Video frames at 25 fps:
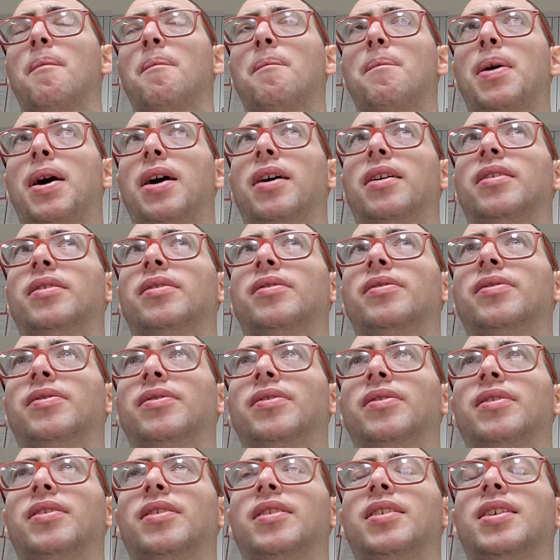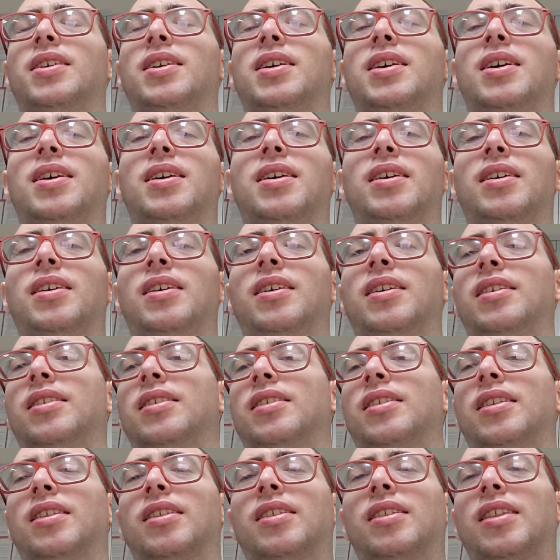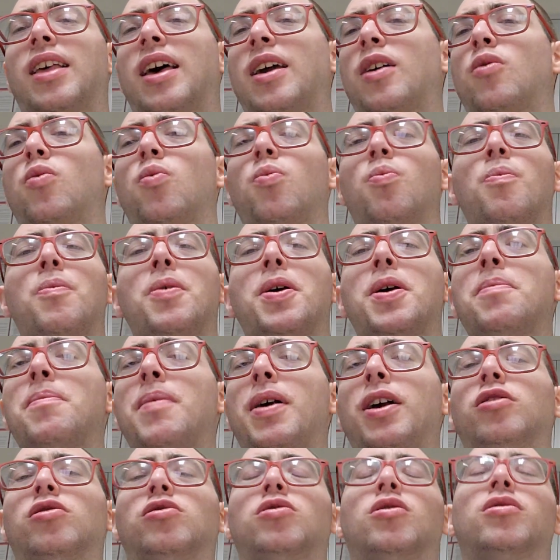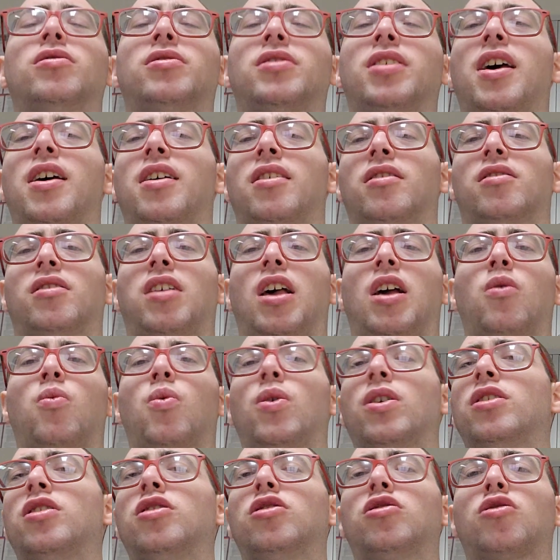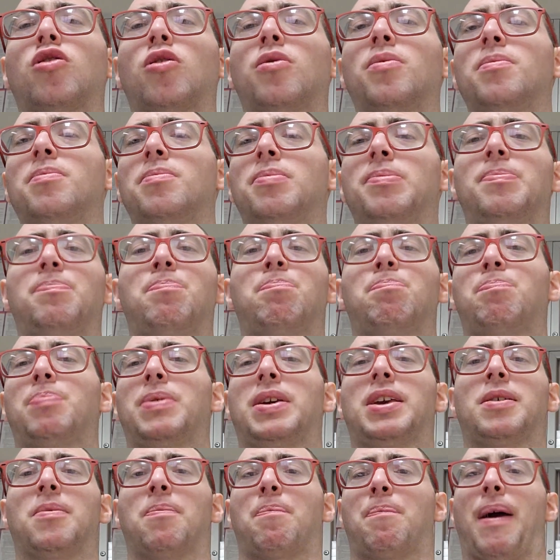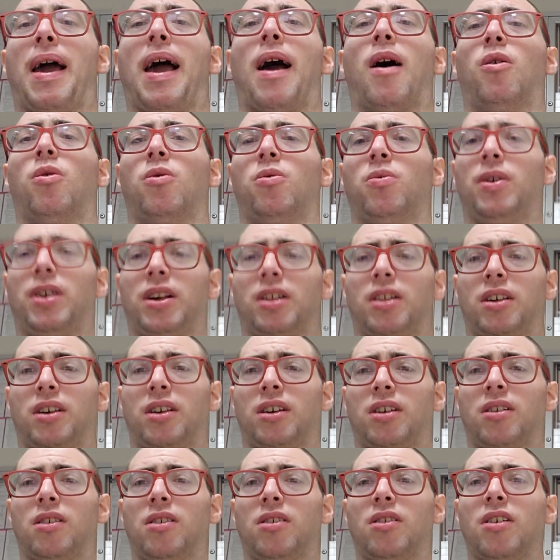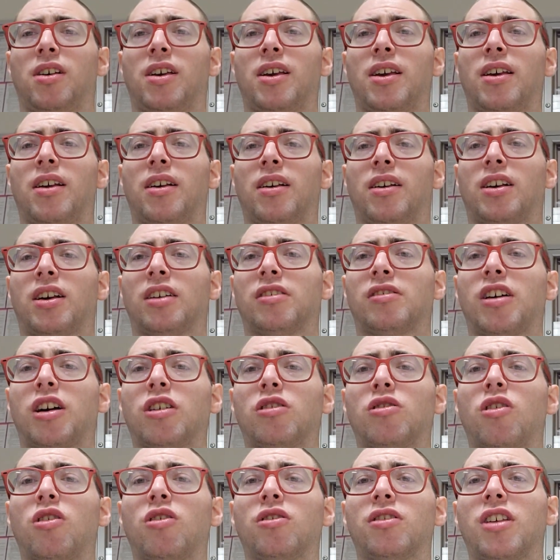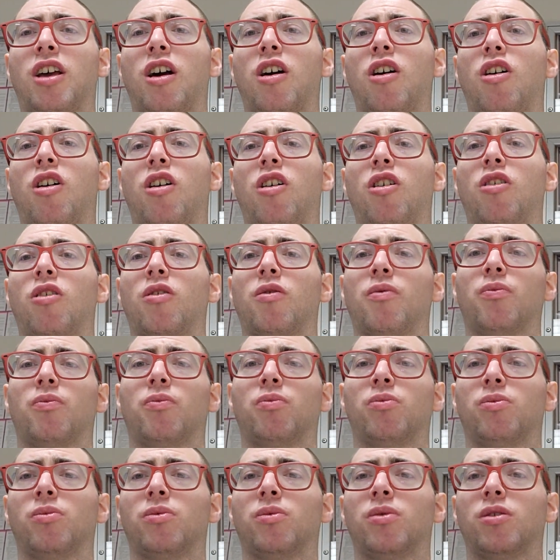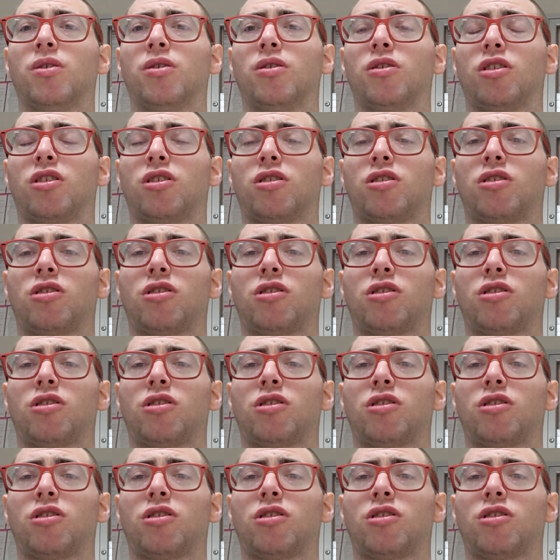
But like it makes no sense. Like what is this going to be about really? Because I know they're all mm,